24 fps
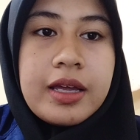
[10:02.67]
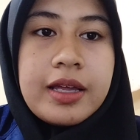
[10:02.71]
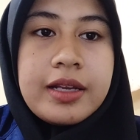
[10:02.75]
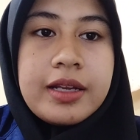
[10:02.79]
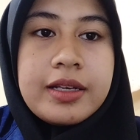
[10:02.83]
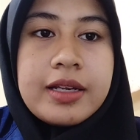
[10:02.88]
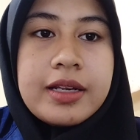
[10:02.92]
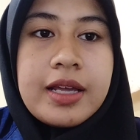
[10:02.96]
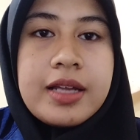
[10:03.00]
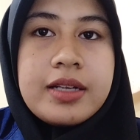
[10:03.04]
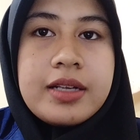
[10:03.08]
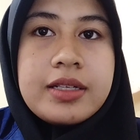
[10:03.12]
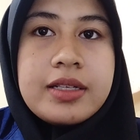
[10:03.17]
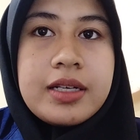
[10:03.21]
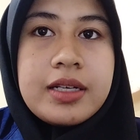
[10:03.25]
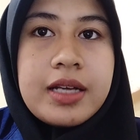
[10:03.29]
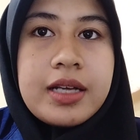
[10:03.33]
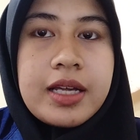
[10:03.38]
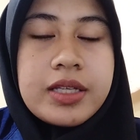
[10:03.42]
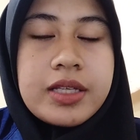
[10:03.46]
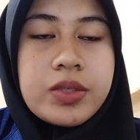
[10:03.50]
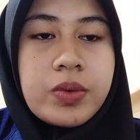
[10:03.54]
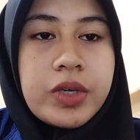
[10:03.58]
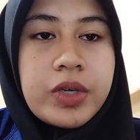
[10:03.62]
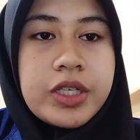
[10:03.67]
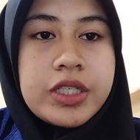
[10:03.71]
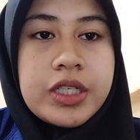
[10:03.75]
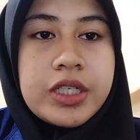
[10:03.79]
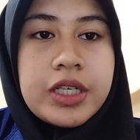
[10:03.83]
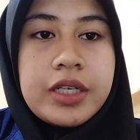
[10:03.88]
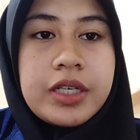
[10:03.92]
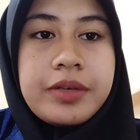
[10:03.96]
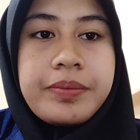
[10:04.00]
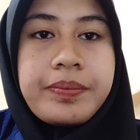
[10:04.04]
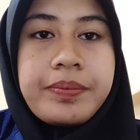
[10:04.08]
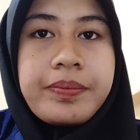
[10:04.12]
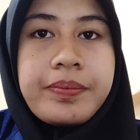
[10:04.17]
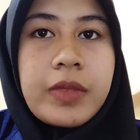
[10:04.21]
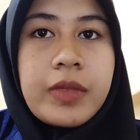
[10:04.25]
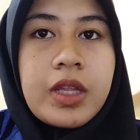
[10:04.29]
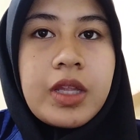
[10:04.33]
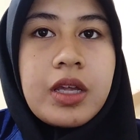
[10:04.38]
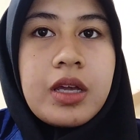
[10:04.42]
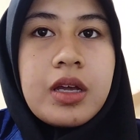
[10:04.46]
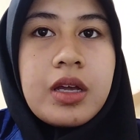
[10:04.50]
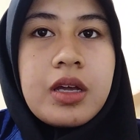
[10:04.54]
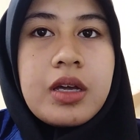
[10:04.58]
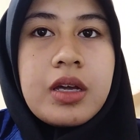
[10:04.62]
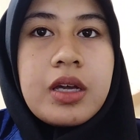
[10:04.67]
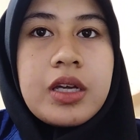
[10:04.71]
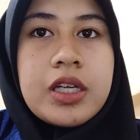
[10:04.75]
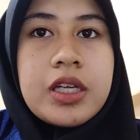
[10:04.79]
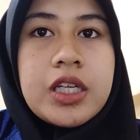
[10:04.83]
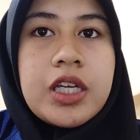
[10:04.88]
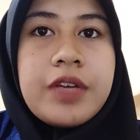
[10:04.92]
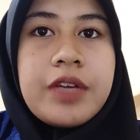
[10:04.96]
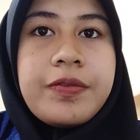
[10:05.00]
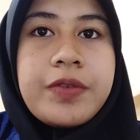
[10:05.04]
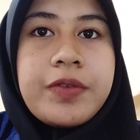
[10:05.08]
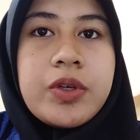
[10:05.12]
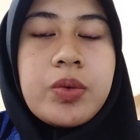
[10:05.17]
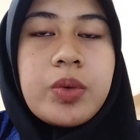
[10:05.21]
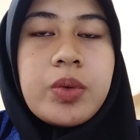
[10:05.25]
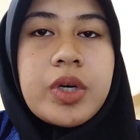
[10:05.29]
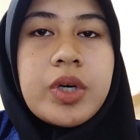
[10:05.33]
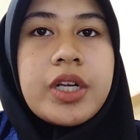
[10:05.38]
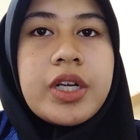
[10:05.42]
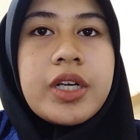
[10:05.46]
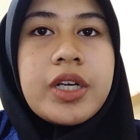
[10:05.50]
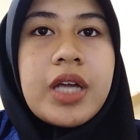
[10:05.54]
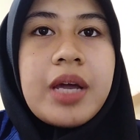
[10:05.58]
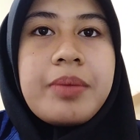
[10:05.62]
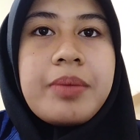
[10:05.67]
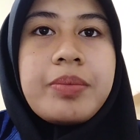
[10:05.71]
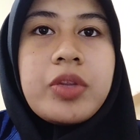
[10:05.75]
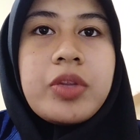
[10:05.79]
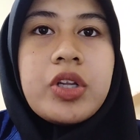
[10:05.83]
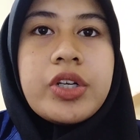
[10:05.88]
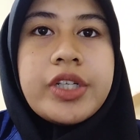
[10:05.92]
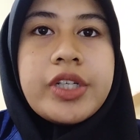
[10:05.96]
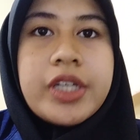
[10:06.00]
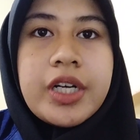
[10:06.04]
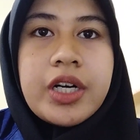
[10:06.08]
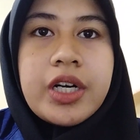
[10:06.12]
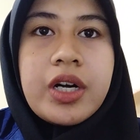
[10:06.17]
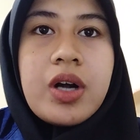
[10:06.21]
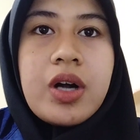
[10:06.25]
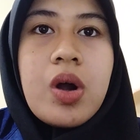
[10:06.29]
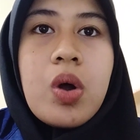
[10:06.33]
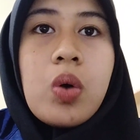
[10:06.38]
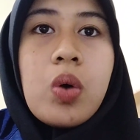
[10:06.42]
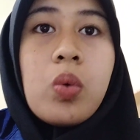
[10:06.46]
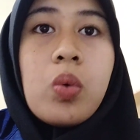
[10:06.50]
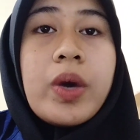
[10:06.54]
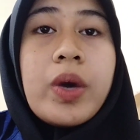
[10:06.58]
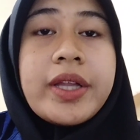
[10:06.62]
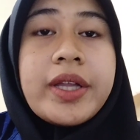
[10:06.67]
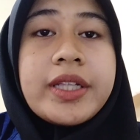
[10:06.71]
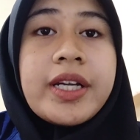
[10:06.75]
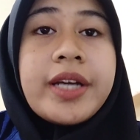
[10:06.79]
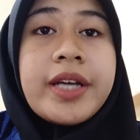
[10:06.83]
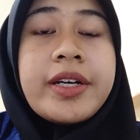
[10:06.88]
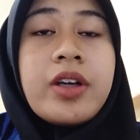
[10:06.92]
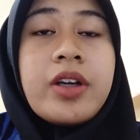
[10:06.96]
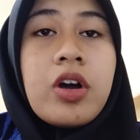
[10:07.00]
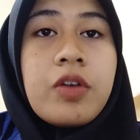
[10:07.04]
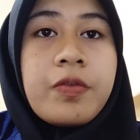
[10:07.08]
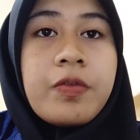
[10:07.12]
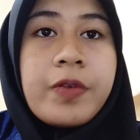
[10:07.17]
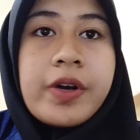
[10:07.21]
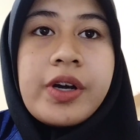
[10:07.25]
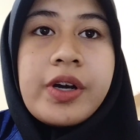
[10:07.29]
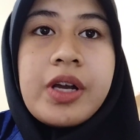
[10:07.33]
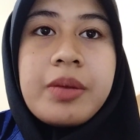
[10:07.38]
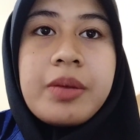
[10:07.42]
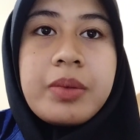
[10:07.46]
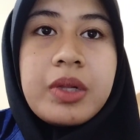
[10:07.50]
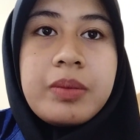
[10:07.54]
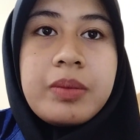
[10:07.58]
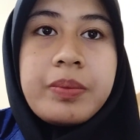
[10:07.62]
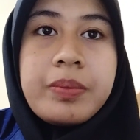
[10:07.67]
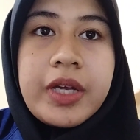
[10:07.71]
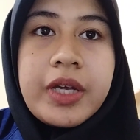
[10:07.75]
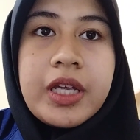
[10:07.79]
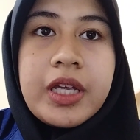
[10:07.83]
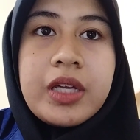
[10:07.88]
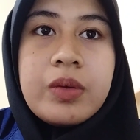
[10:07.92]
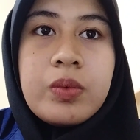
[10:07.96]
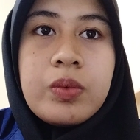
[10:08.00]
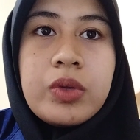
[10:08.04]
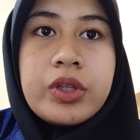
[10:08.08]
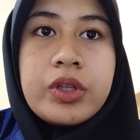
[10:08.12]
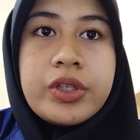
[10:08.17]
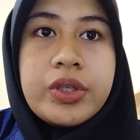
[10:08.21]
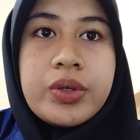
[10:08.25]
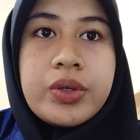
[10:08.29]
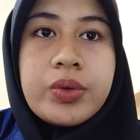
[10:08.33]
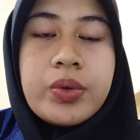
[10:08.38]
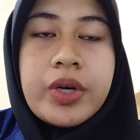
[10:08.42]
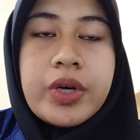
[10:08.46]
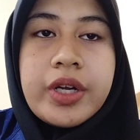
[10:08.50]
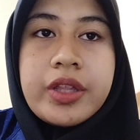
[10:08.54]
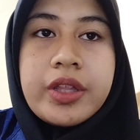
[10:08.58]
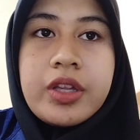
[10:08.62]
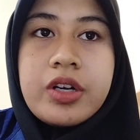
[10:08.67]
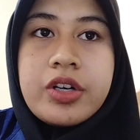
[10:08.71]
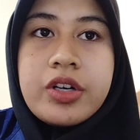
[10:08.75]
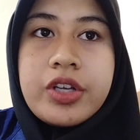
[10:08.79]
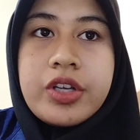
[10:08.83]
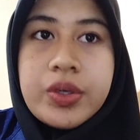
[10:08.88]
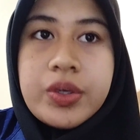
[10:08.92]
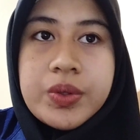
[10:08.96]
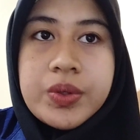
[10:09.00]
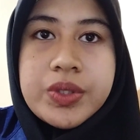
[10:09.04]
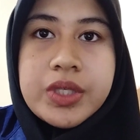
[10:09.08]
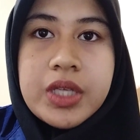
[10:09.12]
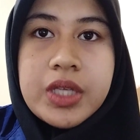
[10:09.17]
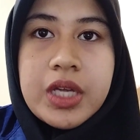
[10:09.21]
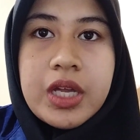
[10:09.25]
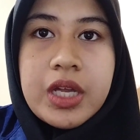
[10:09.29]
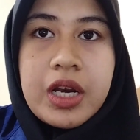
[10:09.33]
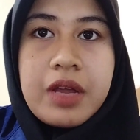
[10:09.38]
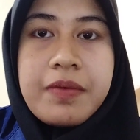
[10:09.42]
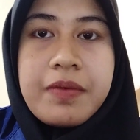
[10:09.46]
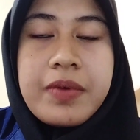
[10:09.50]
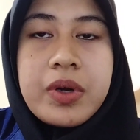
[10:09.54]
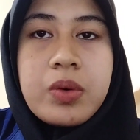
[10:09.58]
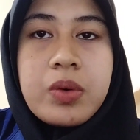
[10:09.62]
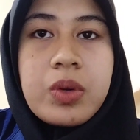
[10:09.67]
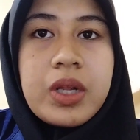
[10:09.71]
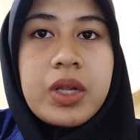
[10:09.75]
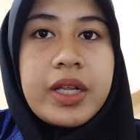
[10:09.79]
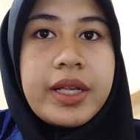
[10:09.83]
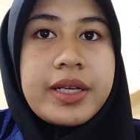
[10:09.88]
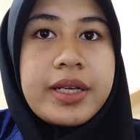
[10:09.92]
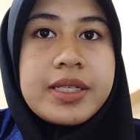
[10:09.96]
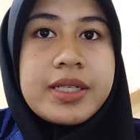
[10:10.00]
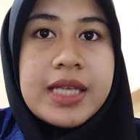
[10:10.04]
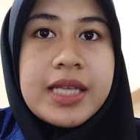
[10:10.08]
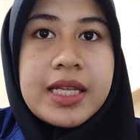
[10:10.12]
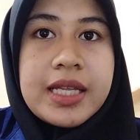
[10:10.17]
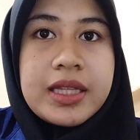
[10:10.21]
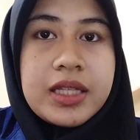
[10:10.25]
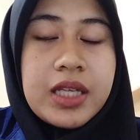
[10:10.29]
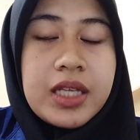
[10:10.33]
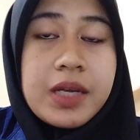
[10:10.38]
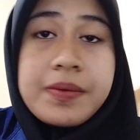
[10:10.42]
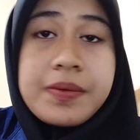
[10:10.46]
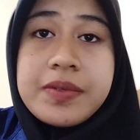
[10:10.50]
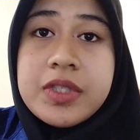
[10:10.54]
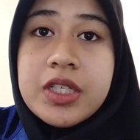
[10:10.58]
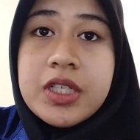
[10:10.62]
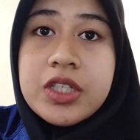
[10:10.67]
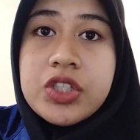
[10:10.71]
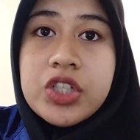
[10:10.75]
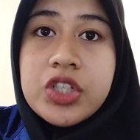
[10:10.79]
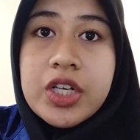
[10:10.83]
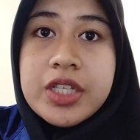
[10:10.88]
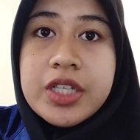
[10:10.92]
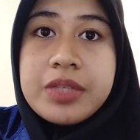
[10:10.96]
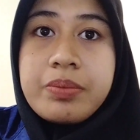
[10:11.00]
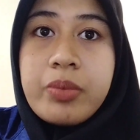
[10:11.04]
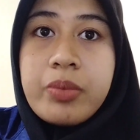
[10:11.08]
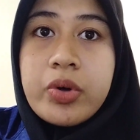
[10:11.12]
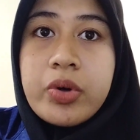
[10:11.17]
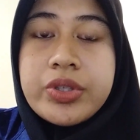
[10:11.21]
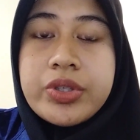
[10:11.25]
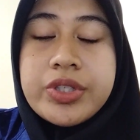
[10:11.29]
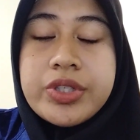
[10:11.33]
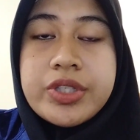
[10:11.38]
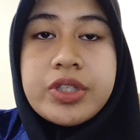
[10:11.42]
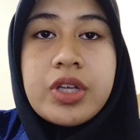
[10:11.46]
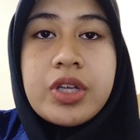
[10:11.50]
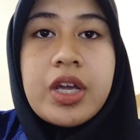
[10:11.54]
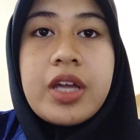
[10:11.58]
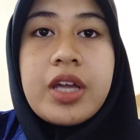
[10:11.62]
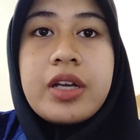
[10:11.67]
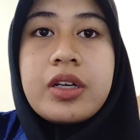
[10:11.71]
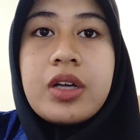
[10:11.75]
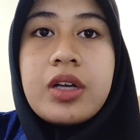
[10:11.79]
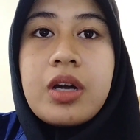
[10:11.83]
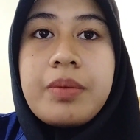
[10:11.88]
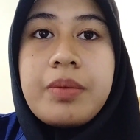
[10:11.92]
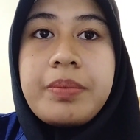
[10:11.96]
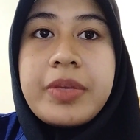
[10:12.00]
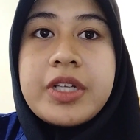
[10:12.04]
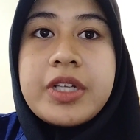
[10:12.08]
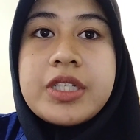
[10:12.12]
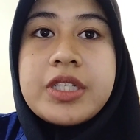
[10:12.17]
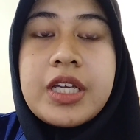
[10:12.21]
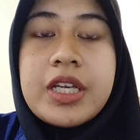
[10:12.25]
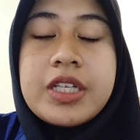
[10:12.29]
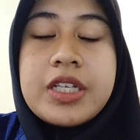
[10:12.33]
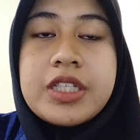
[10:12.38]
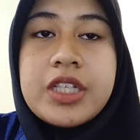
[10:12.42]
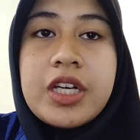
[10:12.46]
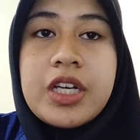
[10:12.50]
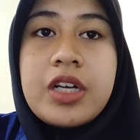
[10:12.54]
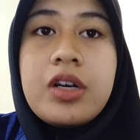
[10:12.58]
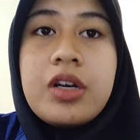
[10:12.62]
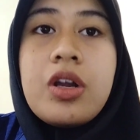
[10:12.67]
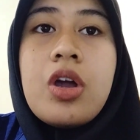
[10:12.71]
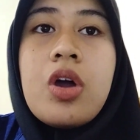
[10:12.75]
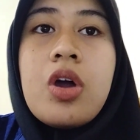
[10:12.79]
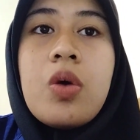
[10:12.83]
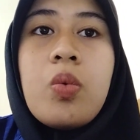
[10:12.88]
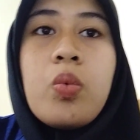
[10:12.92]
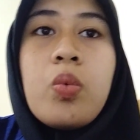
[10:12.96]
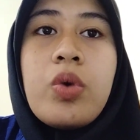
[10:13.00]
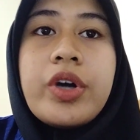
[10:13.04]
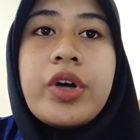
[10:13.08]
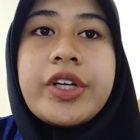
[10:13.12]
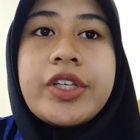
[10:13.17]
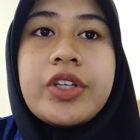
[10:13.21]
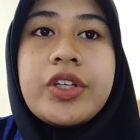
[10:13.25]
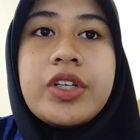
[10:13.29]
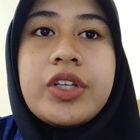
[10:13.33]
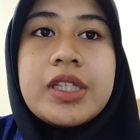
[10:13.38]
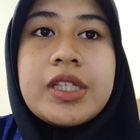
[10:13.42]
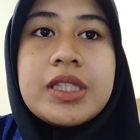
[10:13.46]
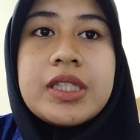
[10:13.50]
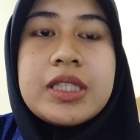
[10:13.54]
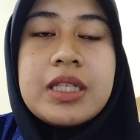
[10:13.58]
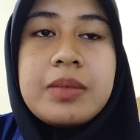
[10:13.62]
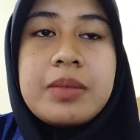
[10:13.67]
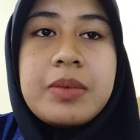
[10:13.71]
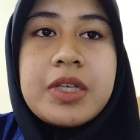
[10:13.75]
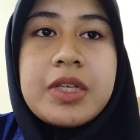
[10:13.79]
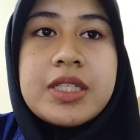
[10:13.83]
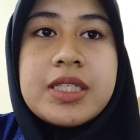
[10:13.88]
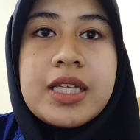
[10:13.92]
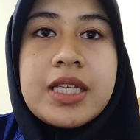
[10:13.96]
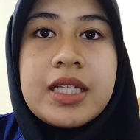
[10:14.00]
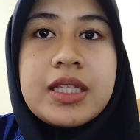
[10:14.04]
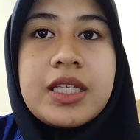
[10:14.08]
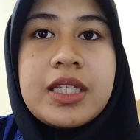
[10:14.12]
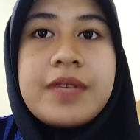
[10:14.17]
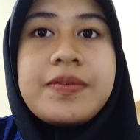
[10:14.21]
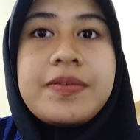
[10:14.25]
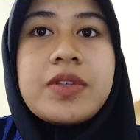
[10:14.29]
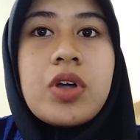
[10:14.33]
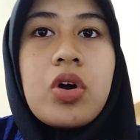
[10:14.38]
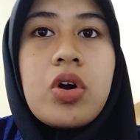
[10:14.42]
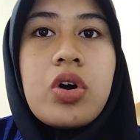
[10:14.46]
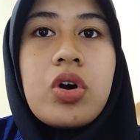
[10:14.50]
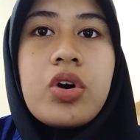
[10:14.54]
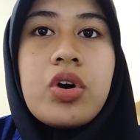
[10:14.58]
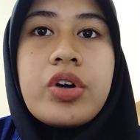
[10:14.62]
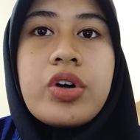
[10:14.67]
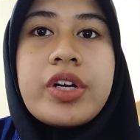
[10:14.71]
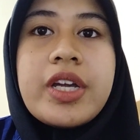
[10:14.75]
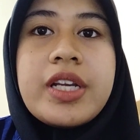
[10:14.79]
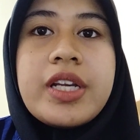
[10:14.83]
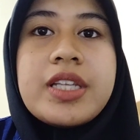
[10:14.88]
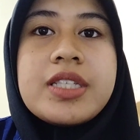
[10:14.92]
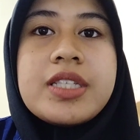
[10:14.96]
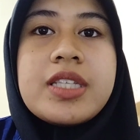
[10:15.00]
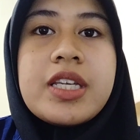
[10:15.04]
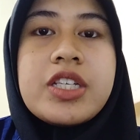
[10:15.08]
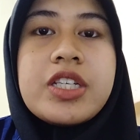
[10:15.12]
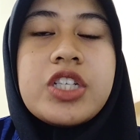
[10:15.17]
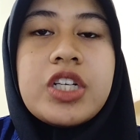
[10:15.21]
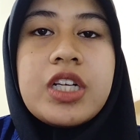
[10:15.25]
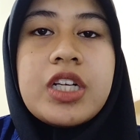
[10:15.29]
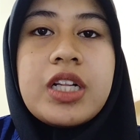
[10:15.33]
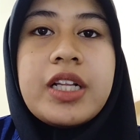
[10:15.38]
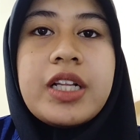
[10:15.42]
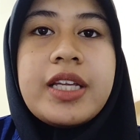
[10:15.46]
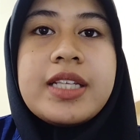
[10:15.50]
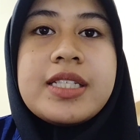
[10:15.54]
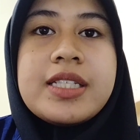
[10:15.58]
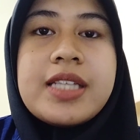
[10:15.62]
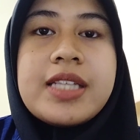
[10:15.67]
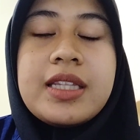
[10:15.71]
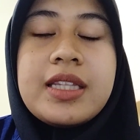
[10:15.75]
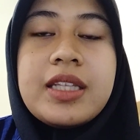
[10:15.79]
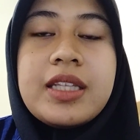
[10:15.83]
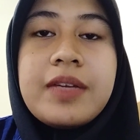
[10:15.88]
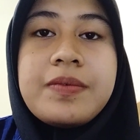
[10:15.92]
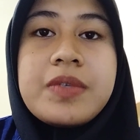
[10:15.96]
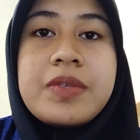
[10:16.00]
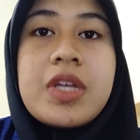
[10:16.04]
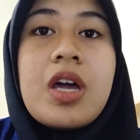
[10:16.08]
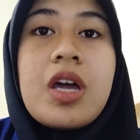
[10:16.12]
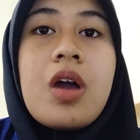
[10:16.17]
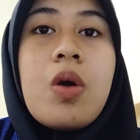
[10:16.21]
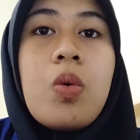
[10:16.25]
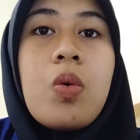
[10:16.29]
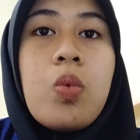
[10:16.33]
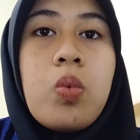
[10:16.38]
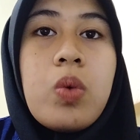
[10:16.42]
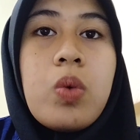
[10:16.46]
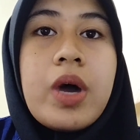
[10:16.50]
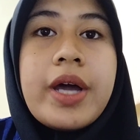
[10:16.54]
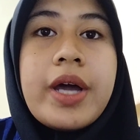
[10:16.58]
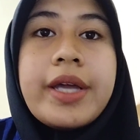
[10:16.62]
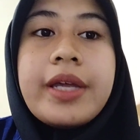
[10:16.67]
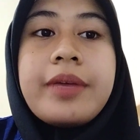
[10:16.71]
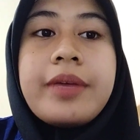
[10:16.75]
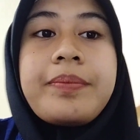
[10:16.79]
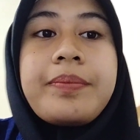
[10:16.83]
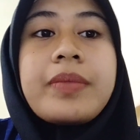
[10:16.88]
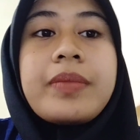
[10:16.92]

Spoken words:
And then the next question. If you were an employer, what kind of variable pay would you rather use? Individual incentives such as bonus and compensation, work unit team incentives, or organizational incentives? Why?